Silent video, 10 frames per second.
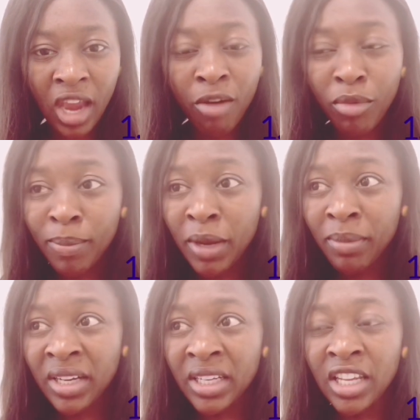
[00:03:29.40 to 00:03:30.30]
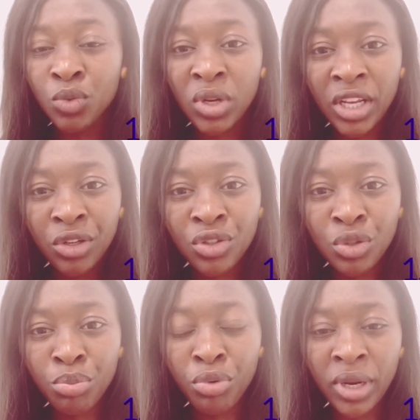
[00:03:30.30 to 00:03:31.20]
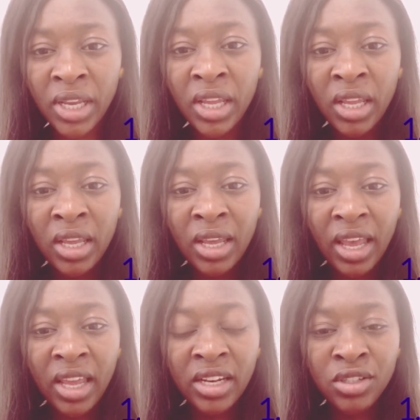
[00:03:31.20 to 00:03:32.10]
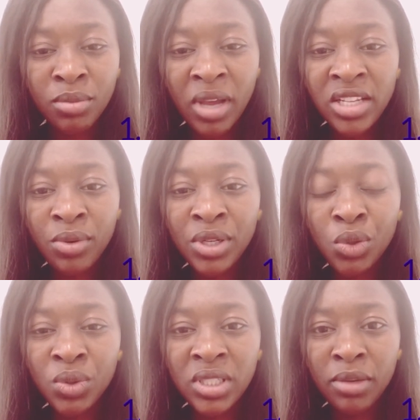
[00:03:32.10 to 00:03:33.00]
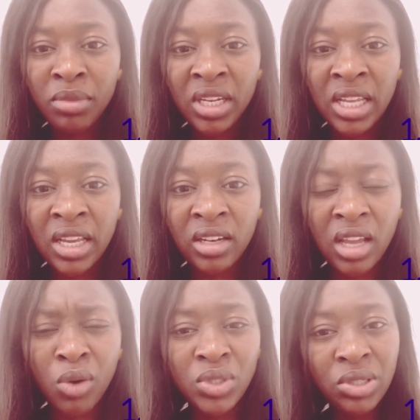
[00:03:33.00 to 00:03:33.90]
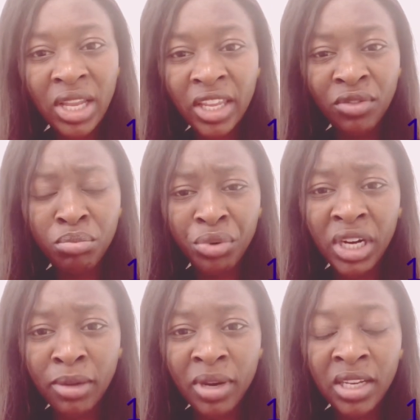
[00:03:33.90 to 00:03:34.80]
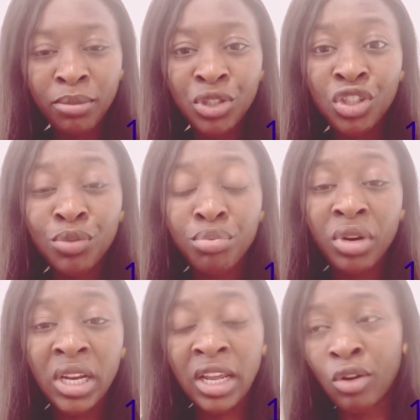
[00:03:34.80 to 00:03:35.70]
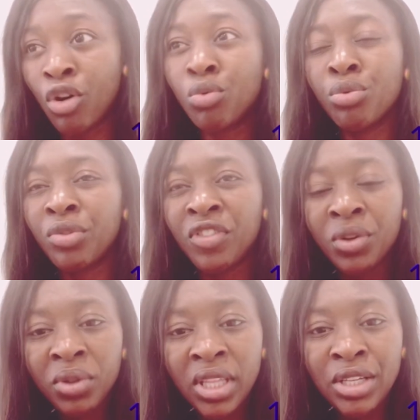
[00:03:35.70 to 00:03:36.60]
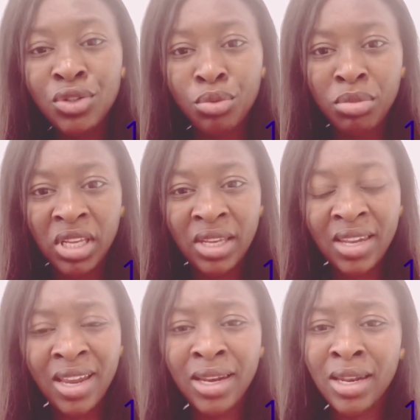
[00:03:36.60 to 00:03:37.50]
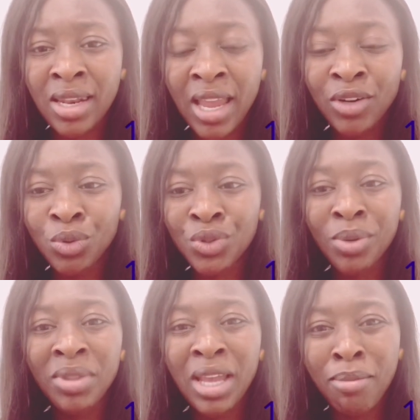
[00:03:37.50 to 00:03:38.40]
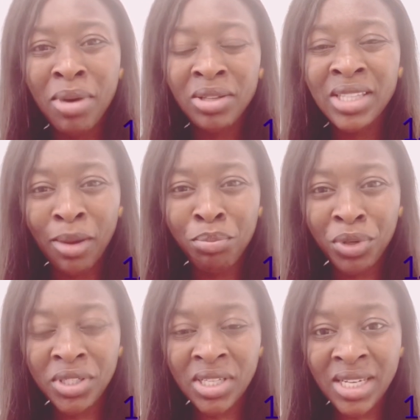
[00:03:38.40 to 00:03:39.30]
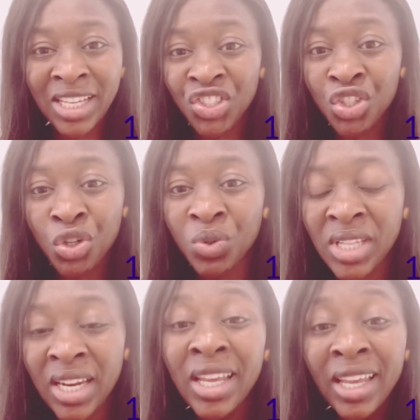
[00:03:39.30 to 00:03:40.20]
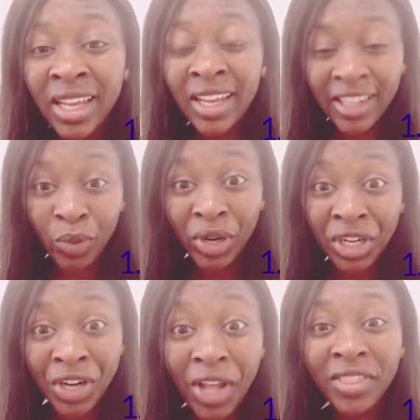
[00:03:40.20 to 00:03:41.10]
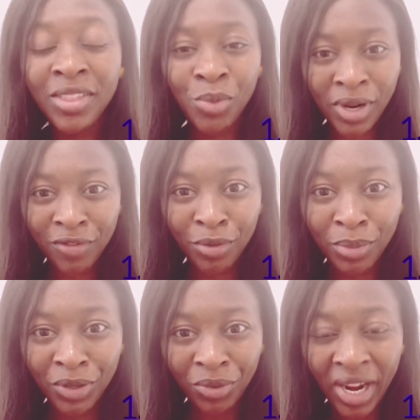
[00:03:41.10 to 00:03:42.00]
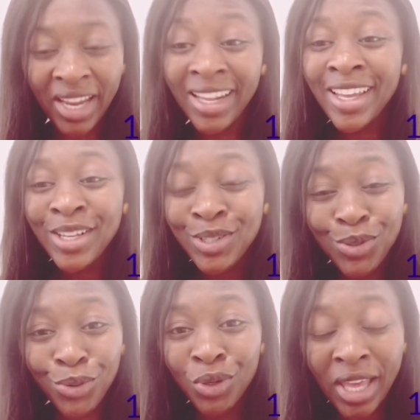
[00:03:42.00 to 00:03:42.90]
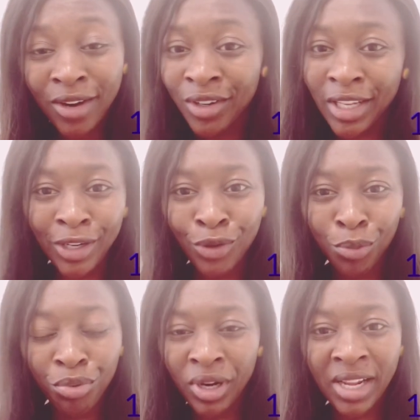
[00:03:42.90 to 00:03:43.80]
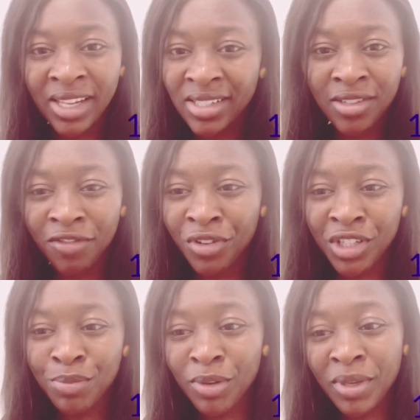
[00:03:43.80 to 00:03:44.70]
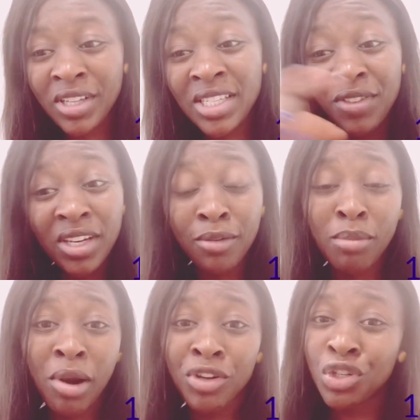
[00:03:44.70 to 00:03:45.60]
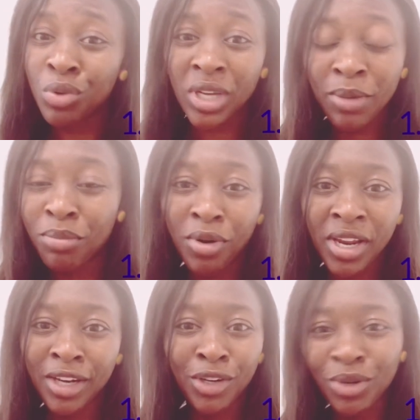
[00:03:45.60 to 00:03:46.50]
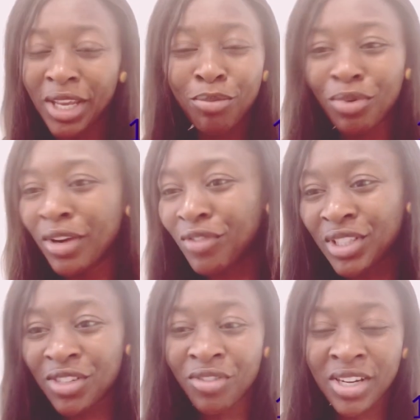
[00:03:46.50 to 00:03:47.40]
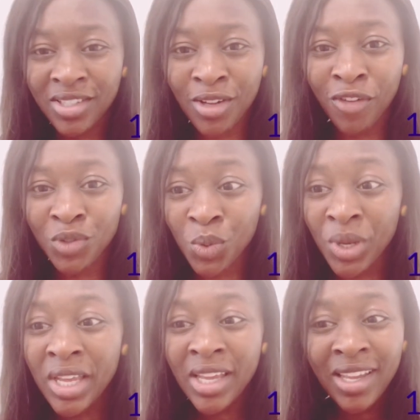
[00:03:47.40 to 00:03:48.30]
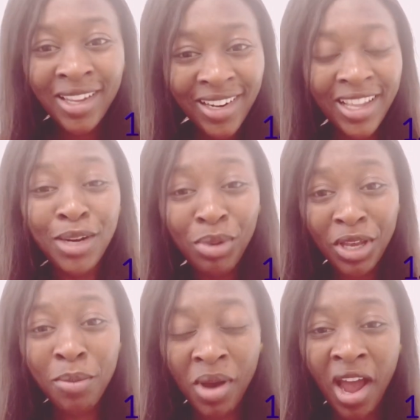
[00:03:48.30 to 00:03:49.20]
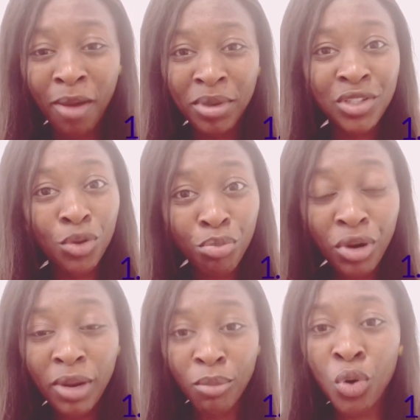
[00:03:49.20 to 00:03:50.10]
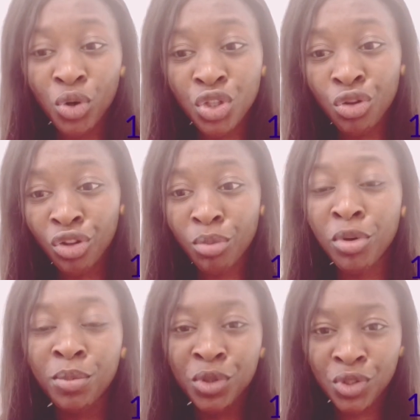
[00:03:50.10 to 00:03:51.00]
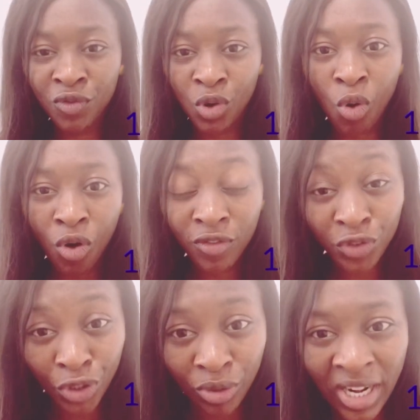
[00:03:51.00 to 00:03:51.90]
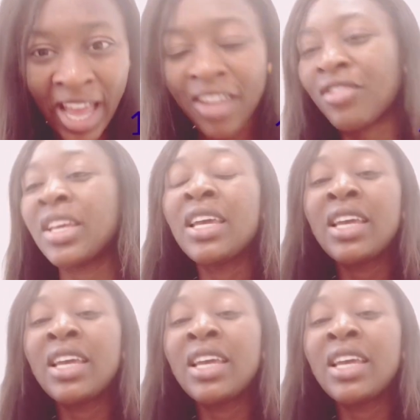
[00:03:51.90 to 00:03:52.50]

I remember in my days when I used to pray, and there's some guys that were toasting me that I wasn't like even praying about them, but just prayed, and God would reveal things to me either in the night or something about their person that just shows that they were not the one for me, right? So you cannot ignore prayer. That's the first P, because even in marriage, you keep praying for different stuff. So let it become a habit. So pray more to know the purpose of God for your life.